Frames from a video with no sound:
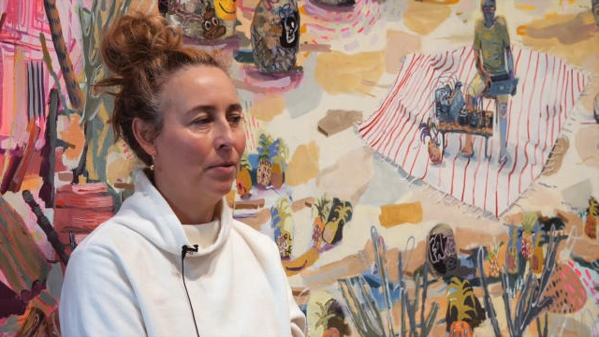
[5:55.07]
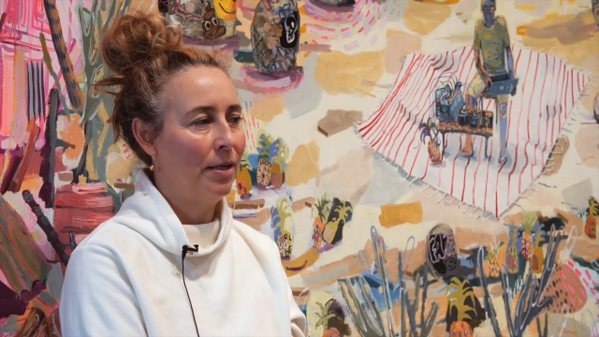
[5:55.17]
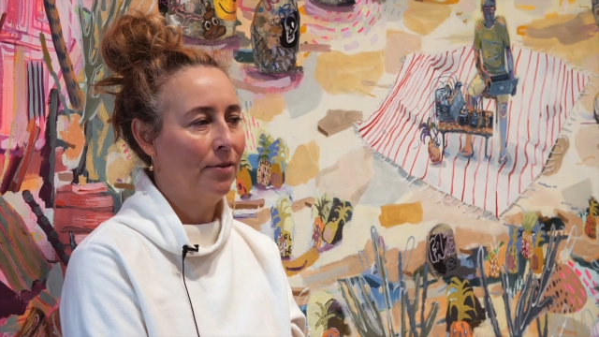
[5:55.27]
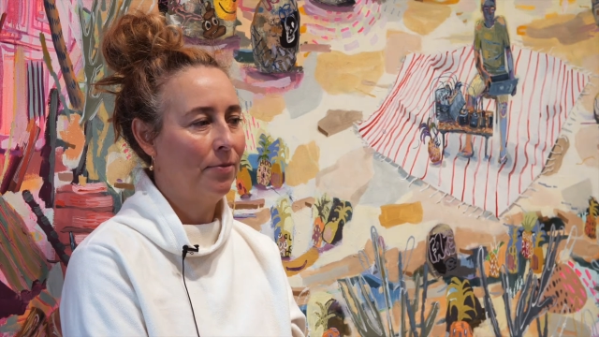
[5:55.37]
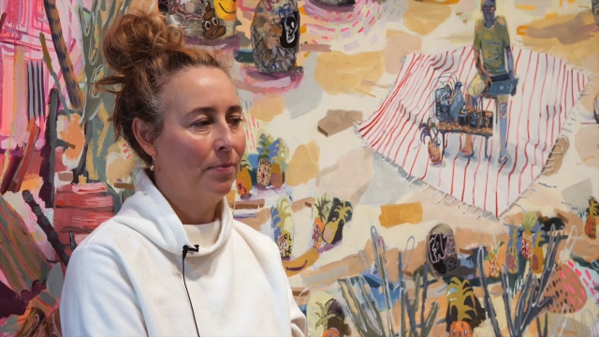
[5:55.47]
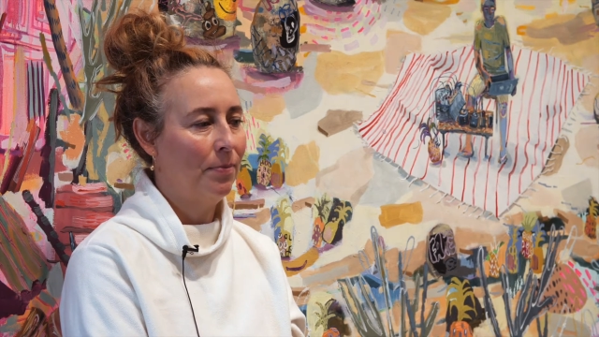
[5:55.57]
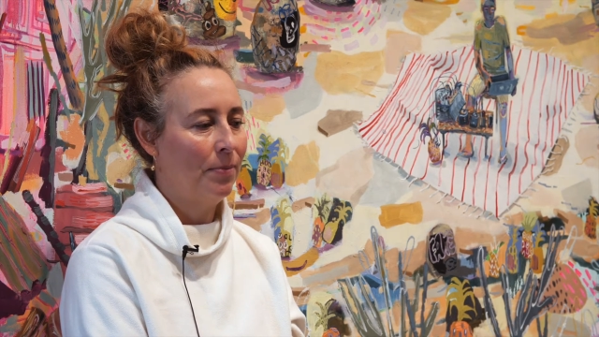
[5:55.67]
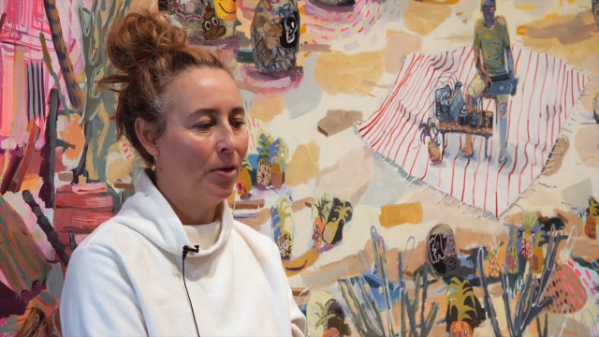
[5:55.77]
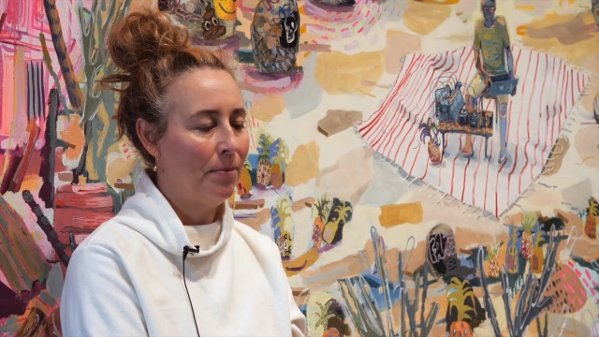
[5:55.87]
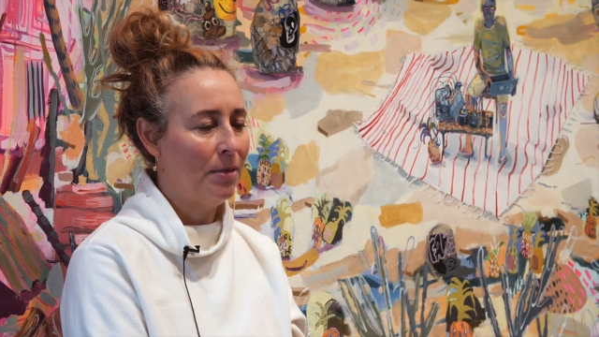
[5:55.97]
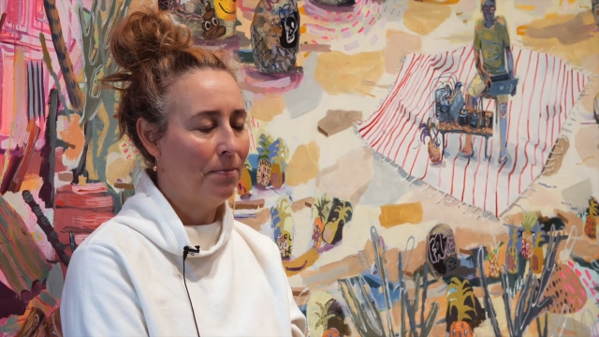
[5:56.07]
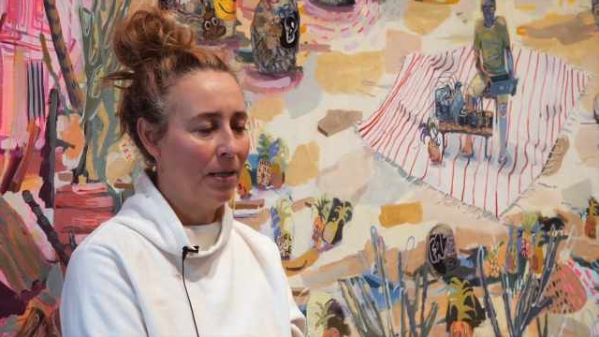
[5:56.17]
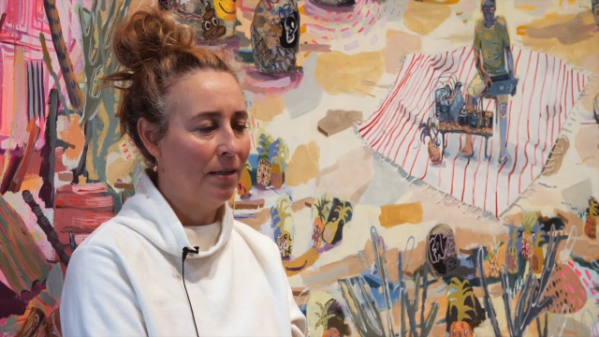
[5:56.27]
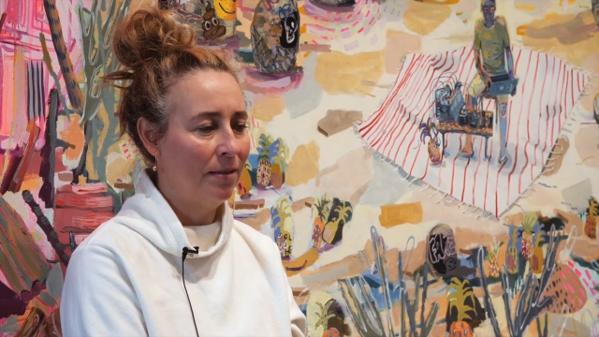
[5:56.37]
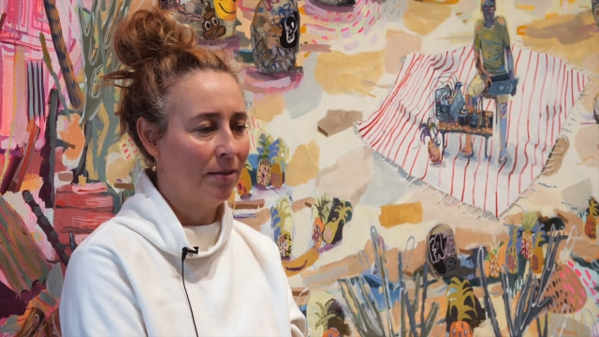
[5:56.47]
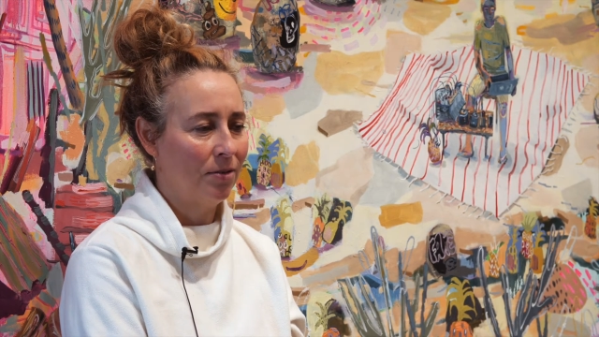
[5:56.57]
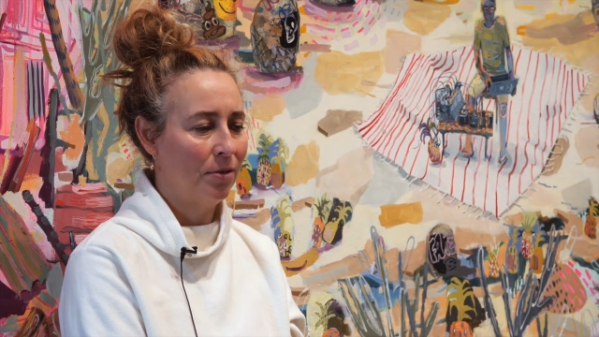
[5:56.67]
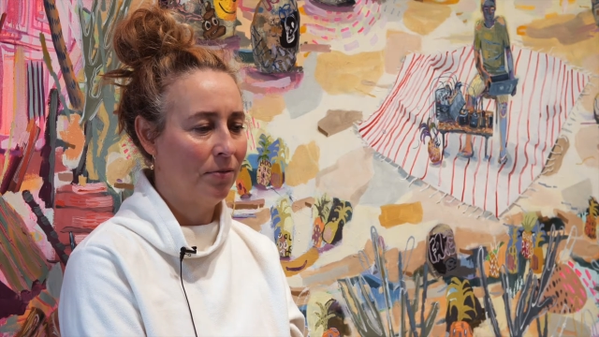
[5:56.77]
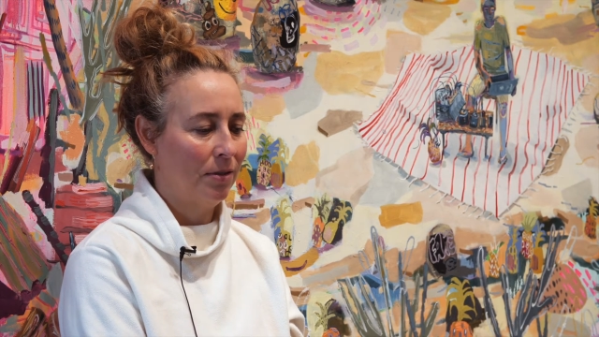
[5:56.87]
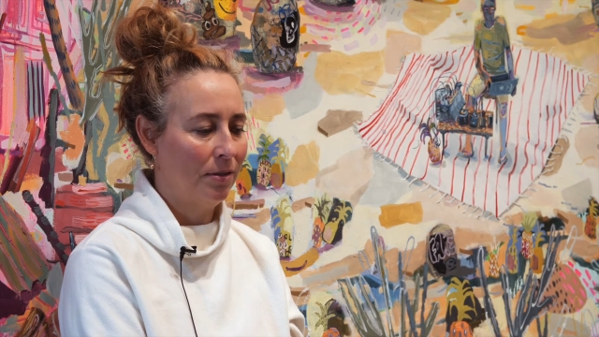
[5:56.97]
where I've brought my paintings
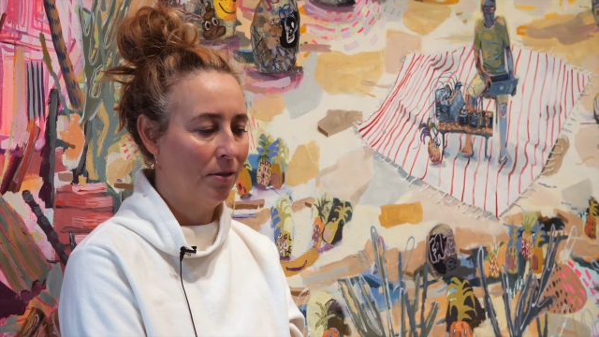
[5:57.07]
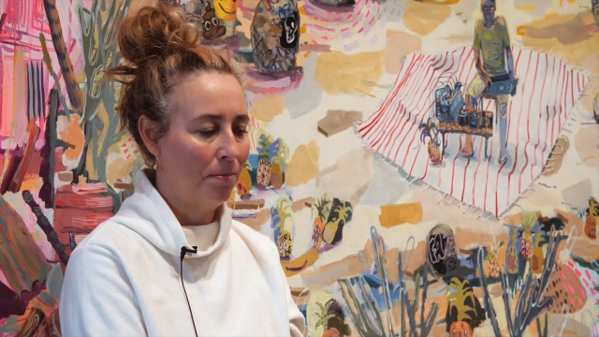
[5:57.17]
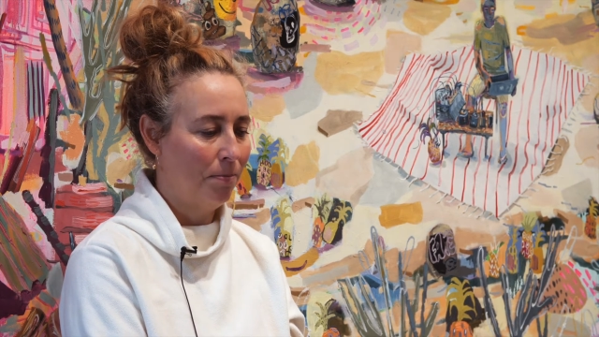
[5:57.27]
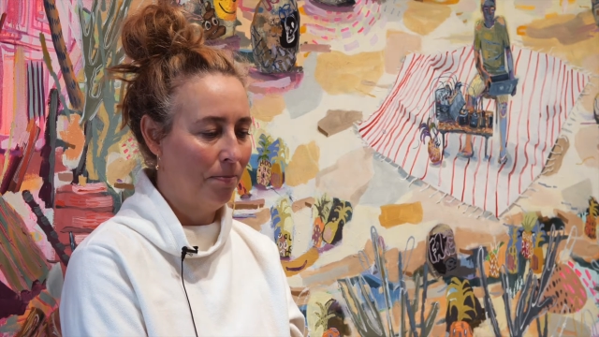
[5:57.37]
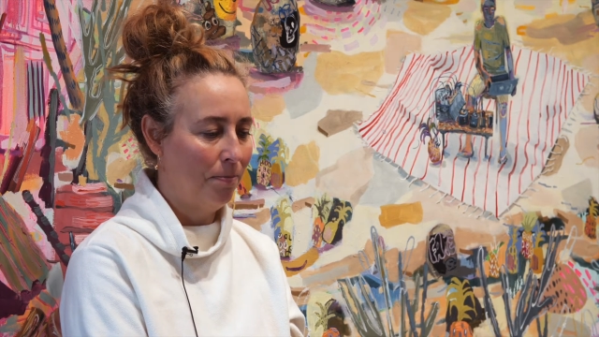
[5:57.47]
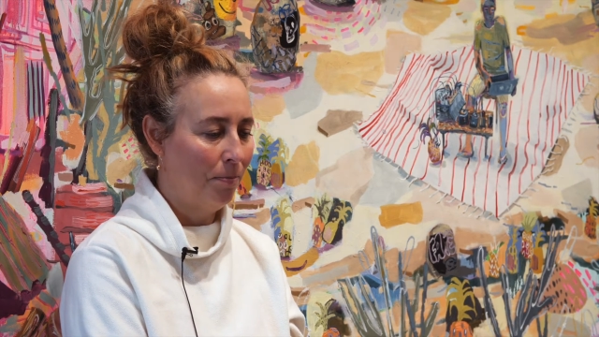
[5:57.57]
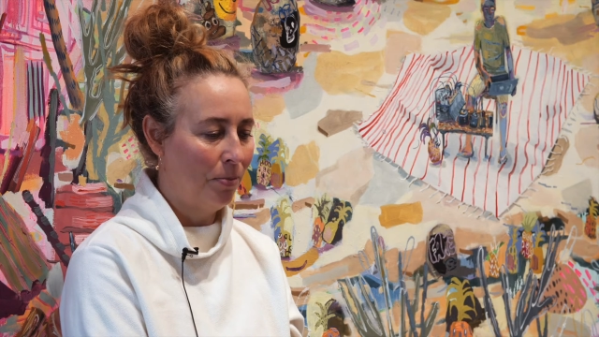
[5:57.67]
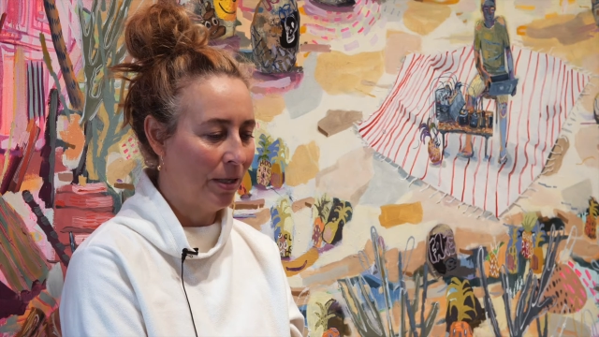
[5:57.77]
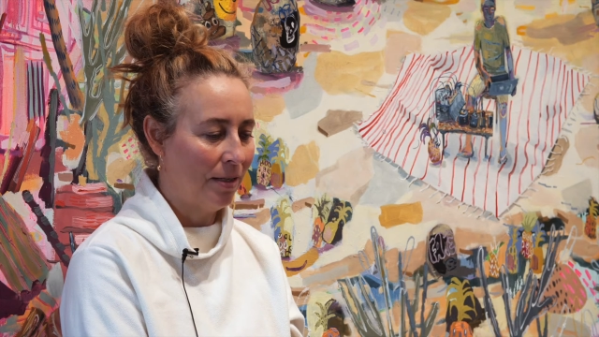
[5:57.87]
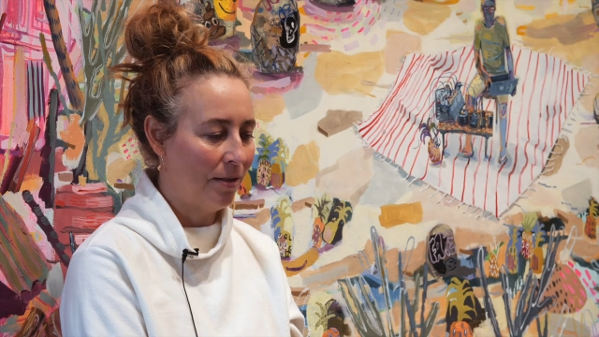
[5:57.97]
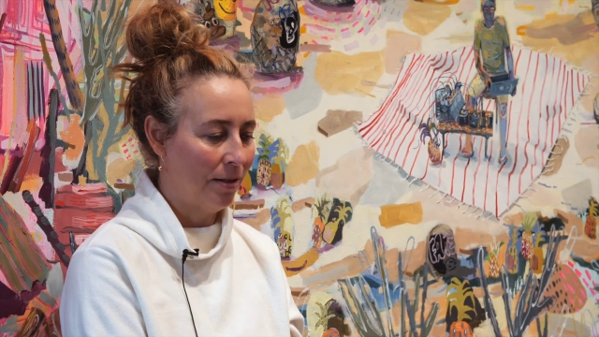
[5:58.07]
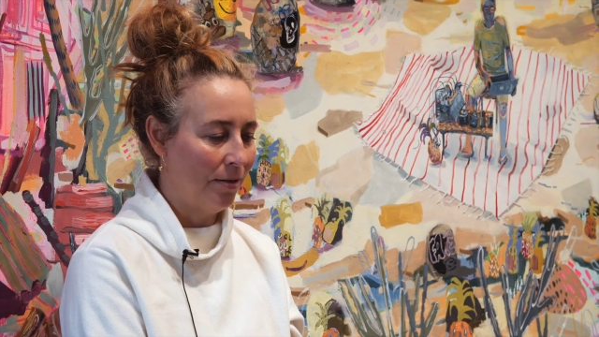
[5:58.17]
sort of to the brink